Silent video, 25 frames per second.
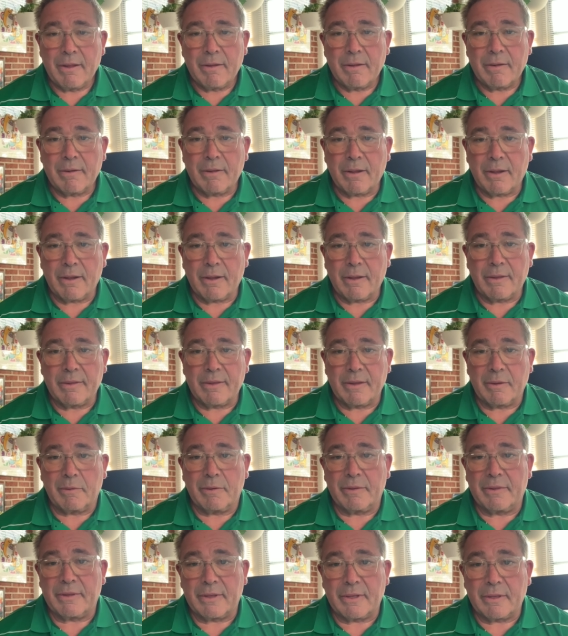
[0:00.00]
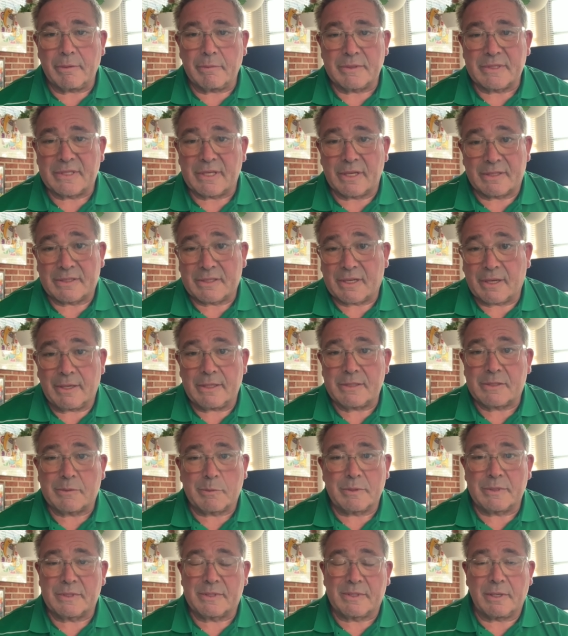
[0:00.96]
uh, the only thing that was discussed
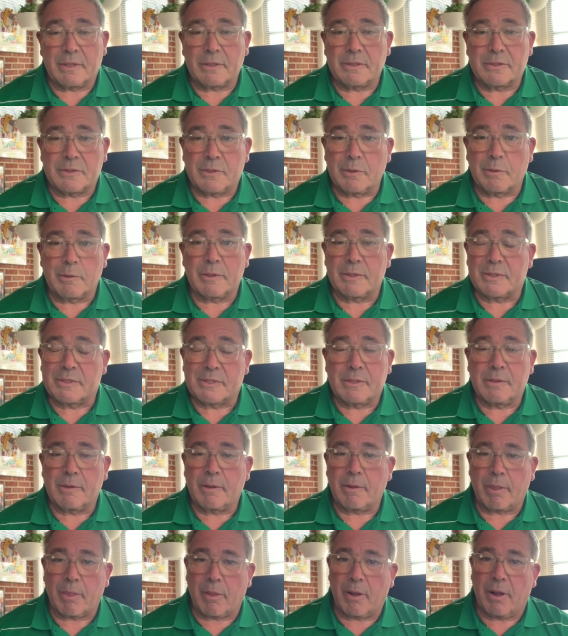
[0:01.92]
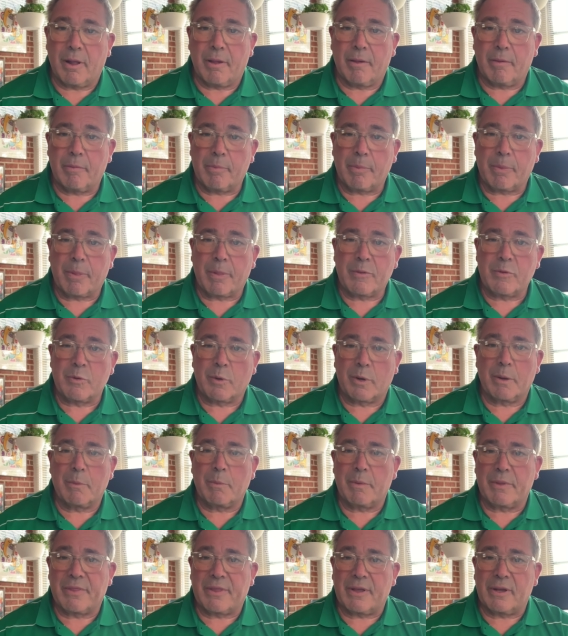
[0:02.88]
was Doug Stewart's um,
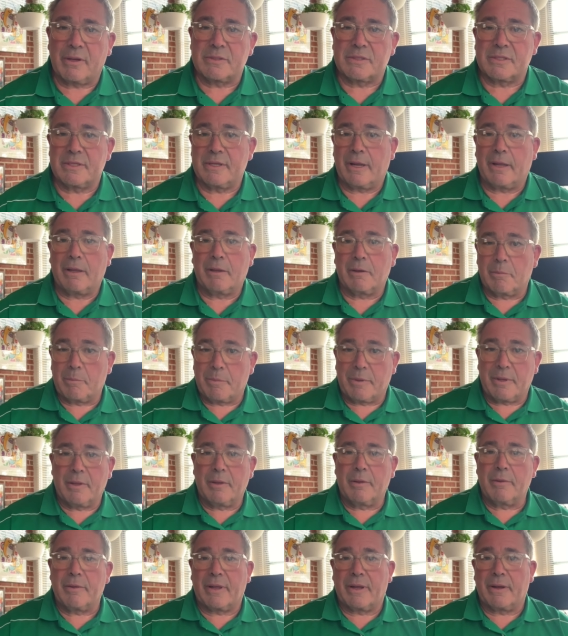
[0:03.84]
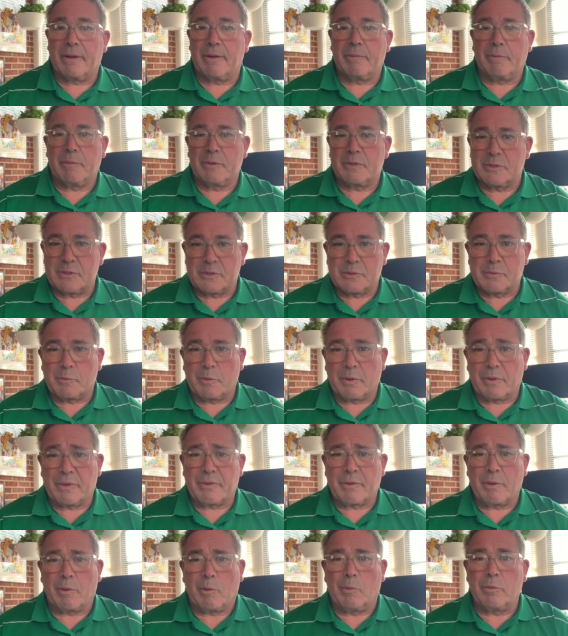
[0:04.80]
$21,000 bill, which is what
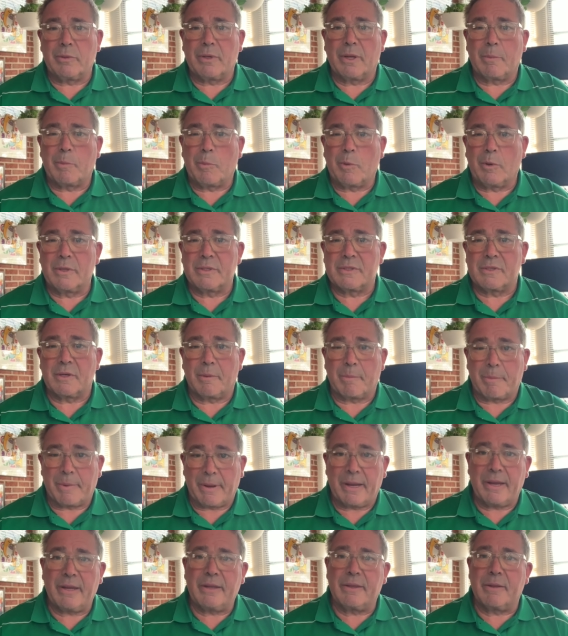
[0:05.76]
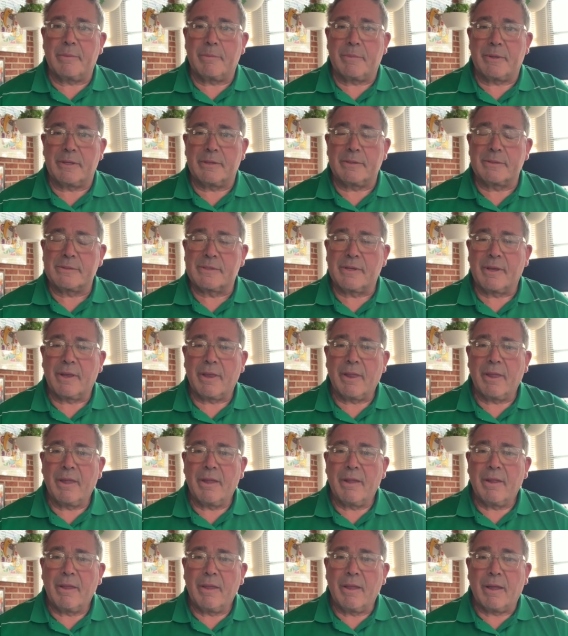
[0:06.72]
the holdup was on paying the bills.
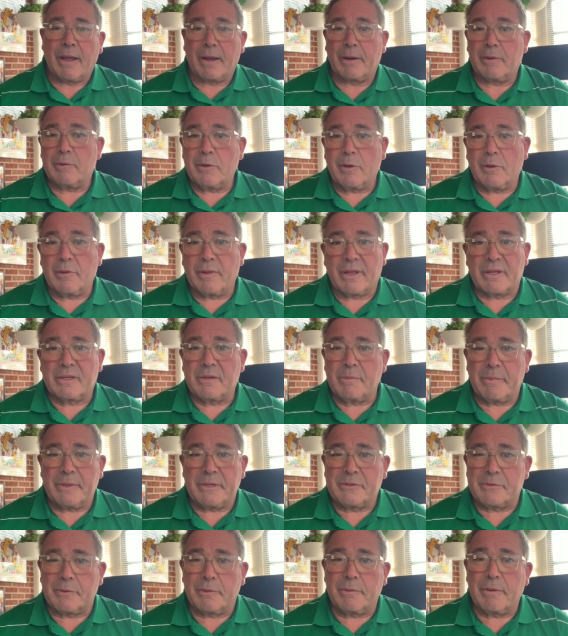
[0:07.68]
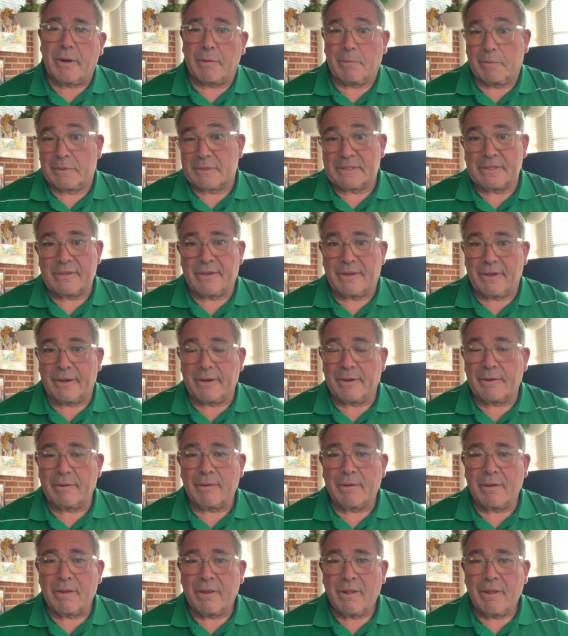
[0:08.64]
I don't know that to be true. I wasn't there.